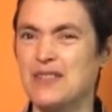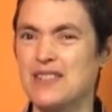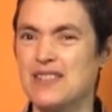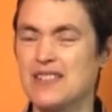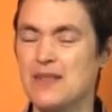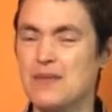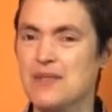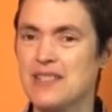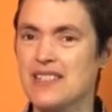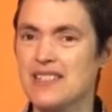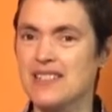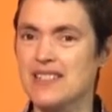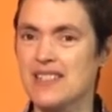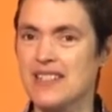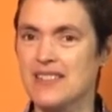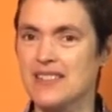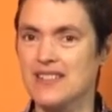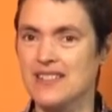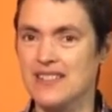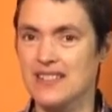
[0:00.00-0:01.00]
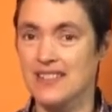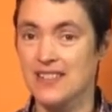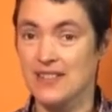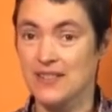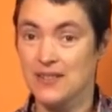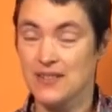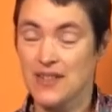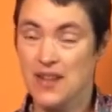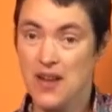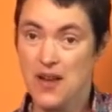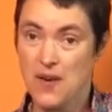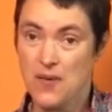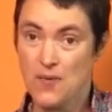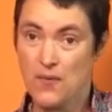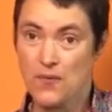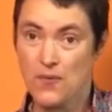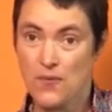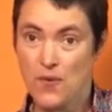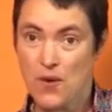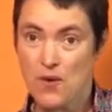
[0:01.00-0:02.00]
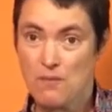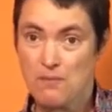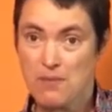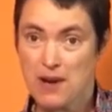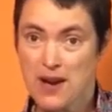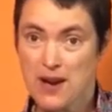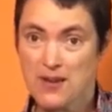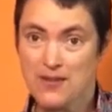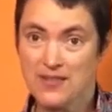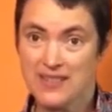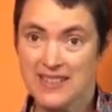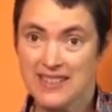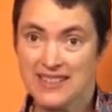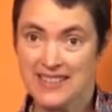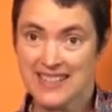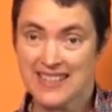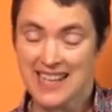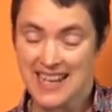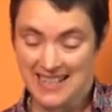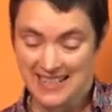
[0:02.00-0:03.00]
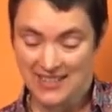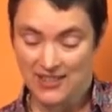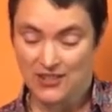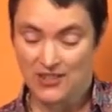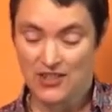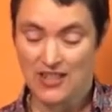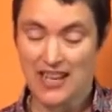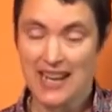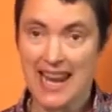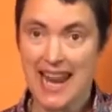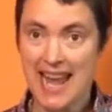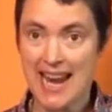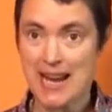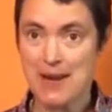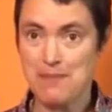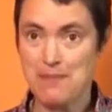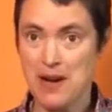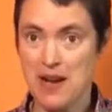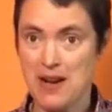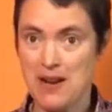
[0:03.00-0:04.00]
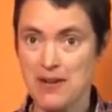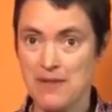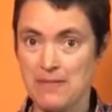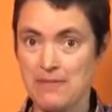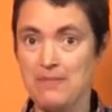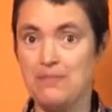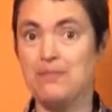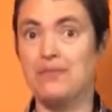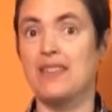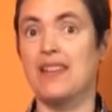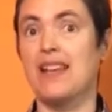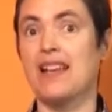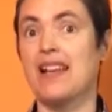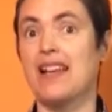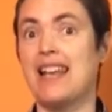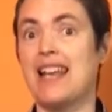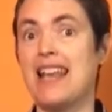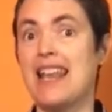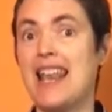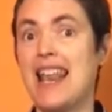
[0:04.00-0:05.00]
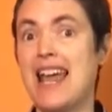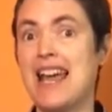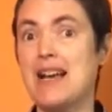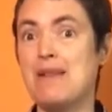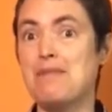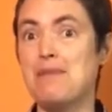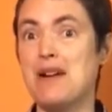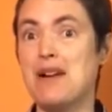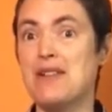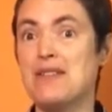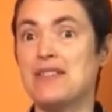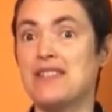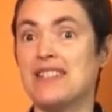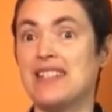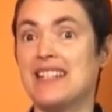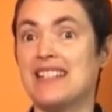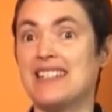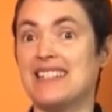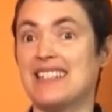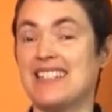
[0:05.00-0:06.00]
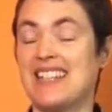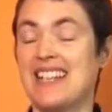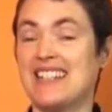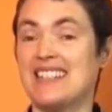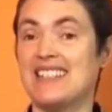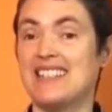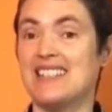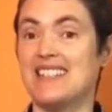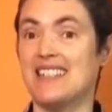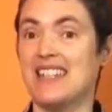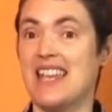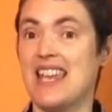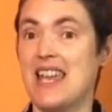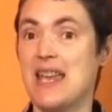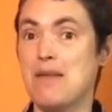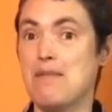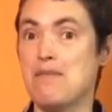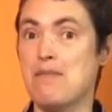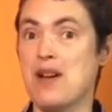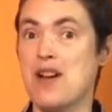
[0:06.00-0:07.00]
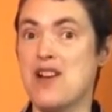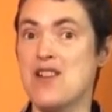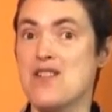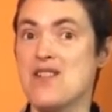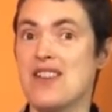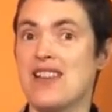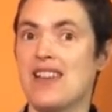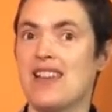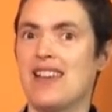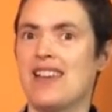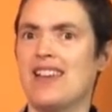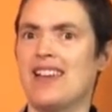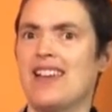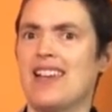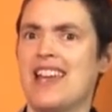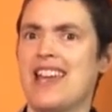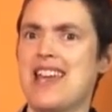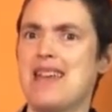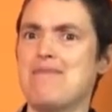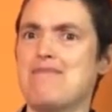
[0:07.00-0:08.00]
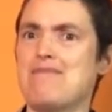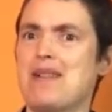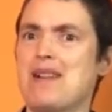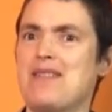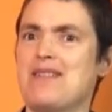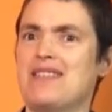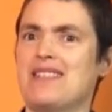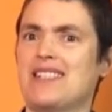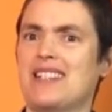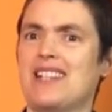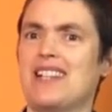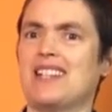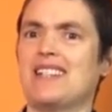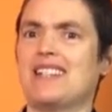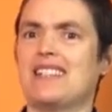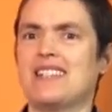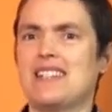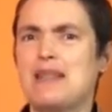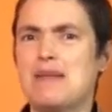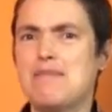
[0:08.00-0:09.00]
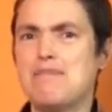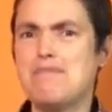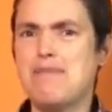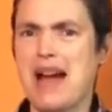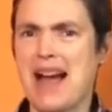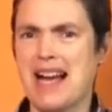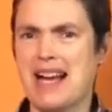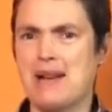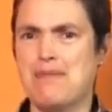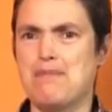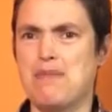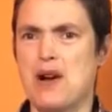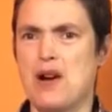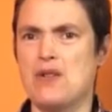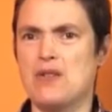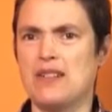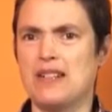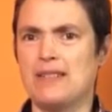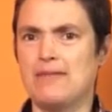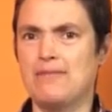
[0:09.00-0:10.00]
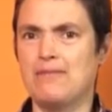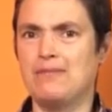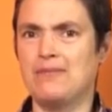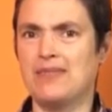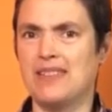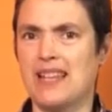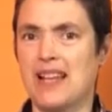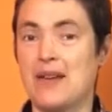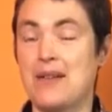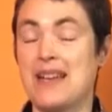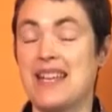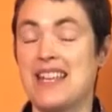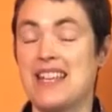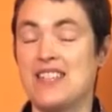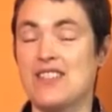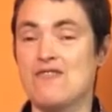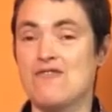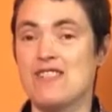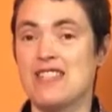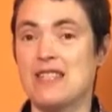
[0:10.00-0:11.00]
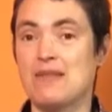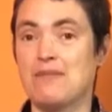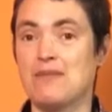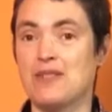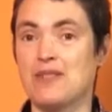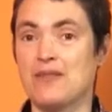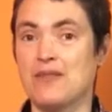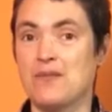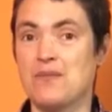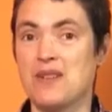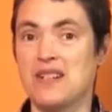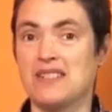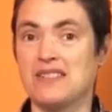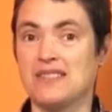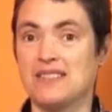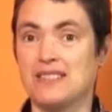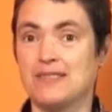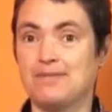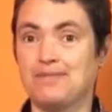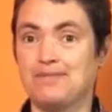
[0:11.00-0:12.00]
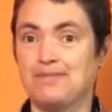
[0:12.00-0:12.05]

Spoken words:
So we're just going to use foot bone, it's connected to the leg bone is connected to the hip bone is connected to the backbone. Now hear the rhythms of the world.